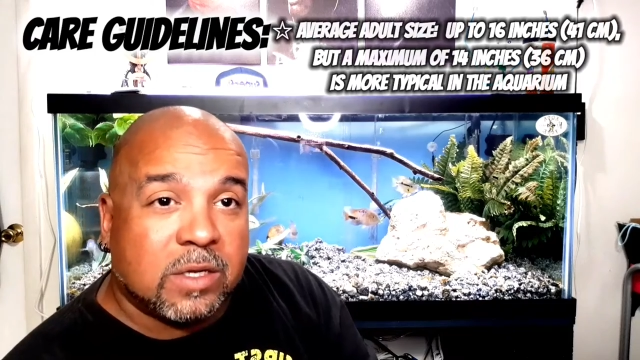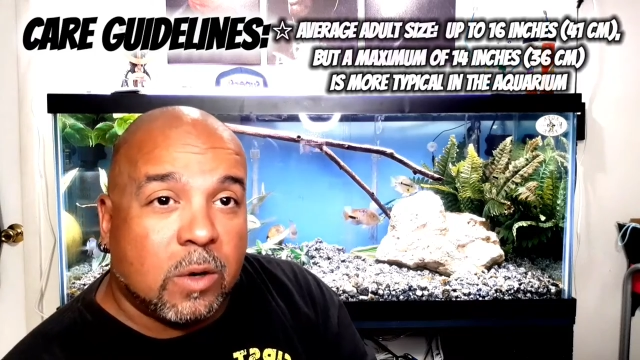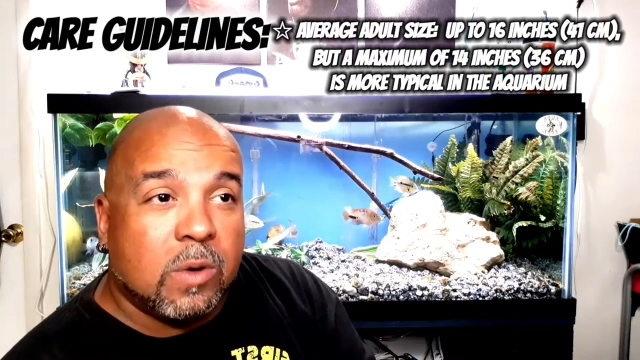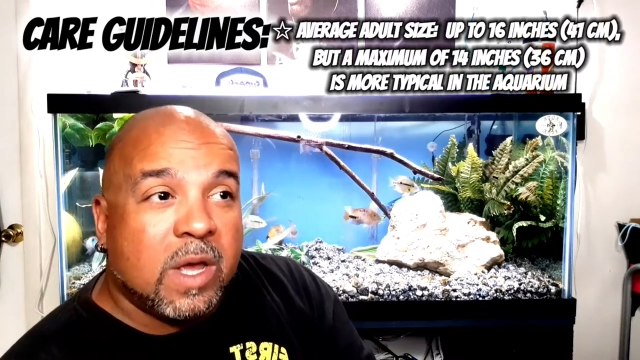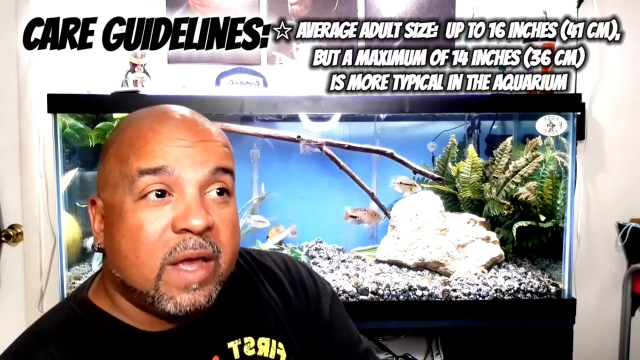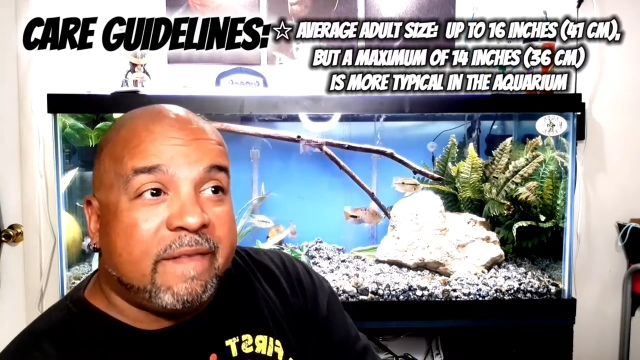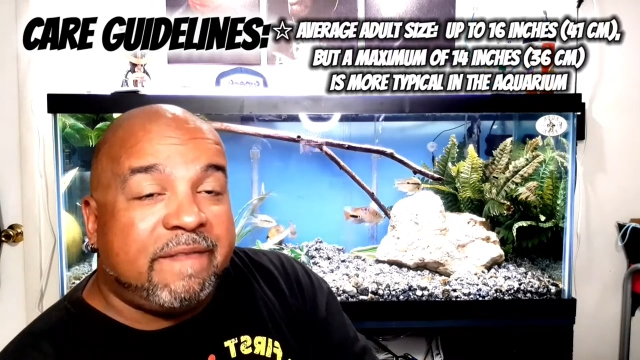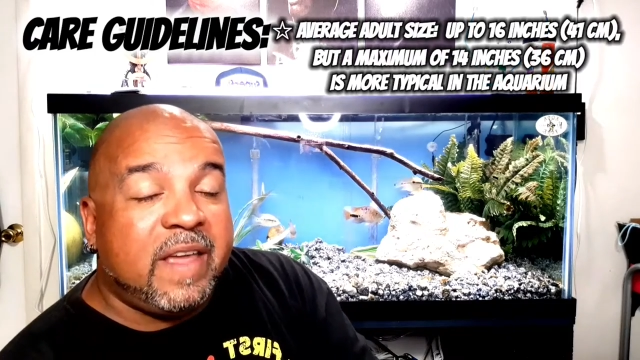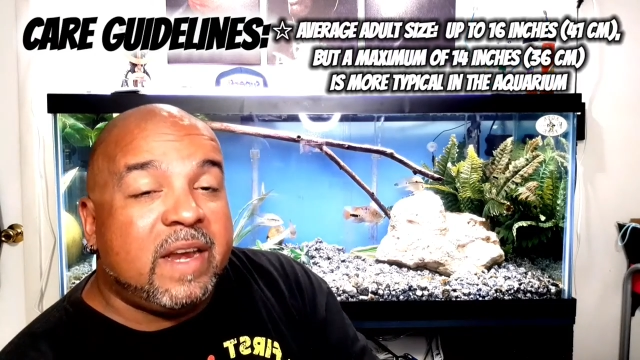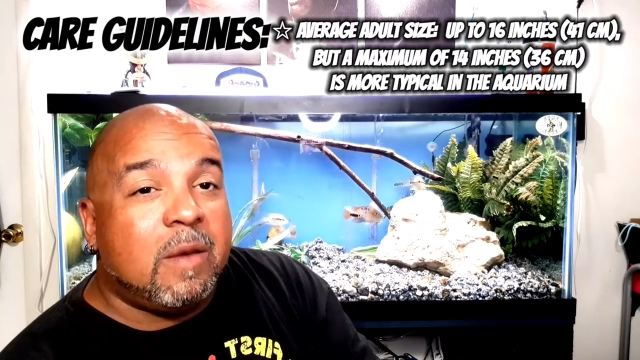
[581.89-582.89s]
So
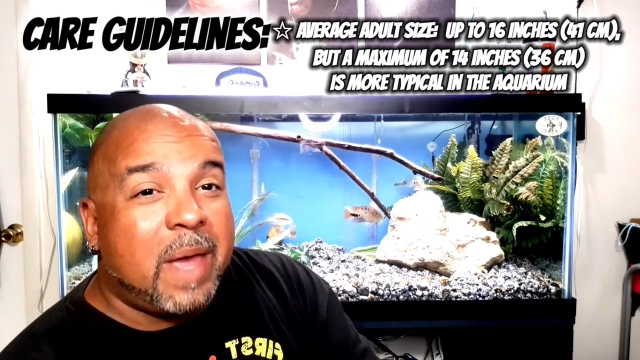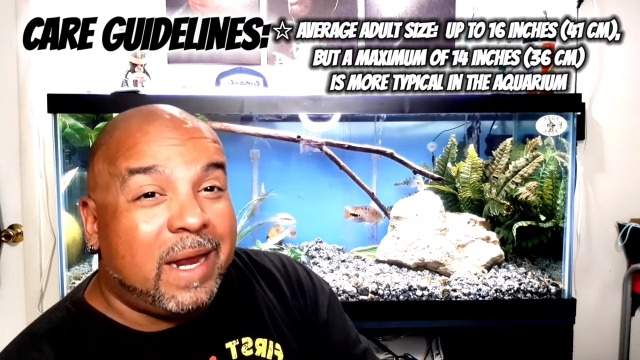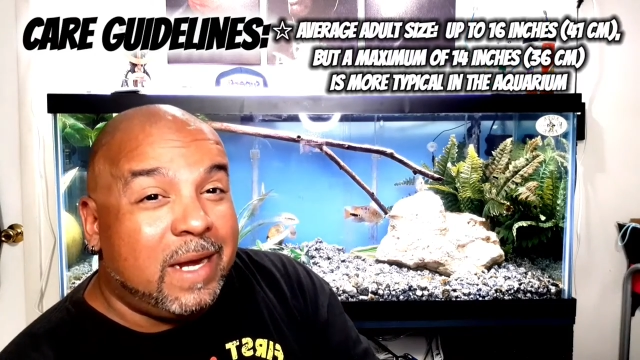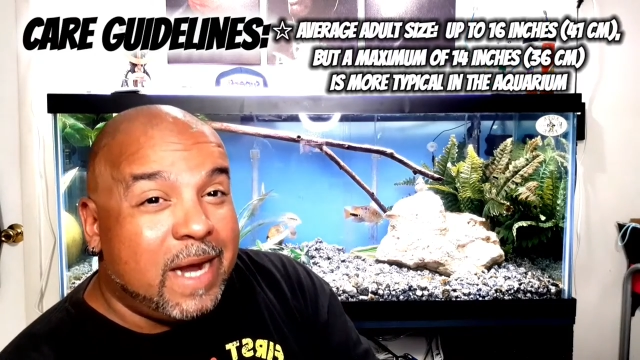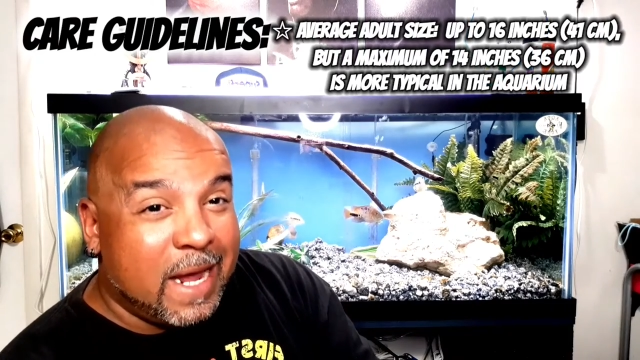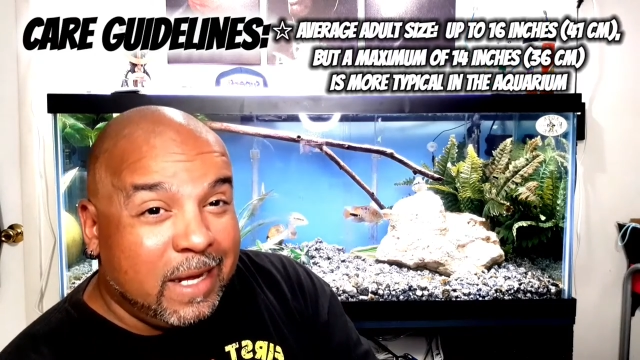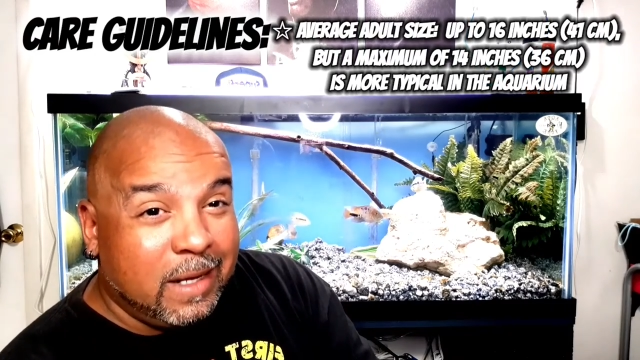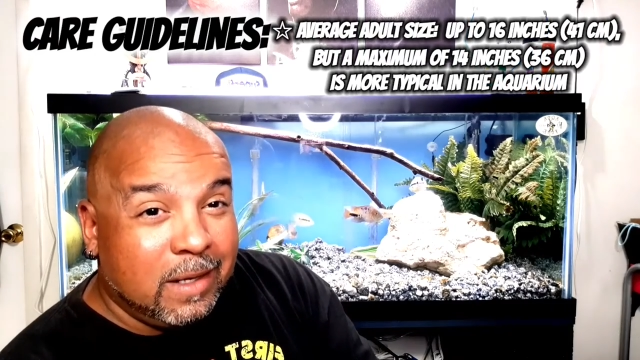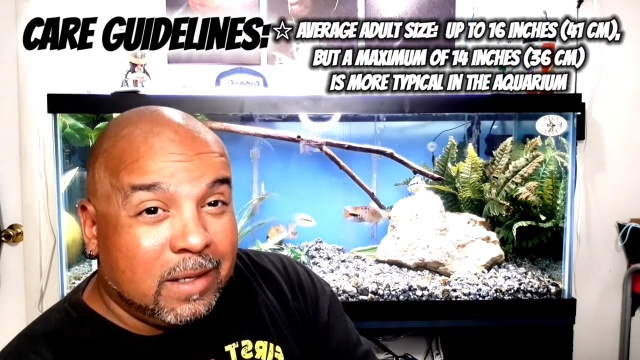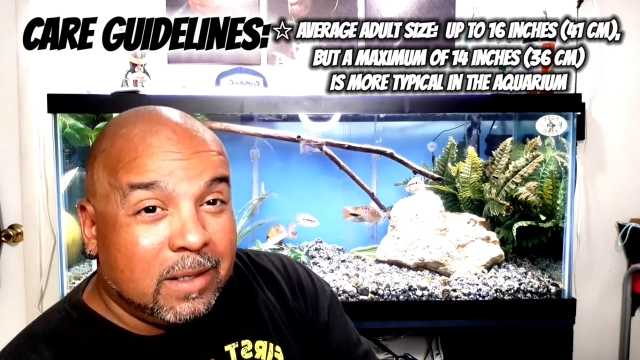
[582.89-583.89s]
feeding them at night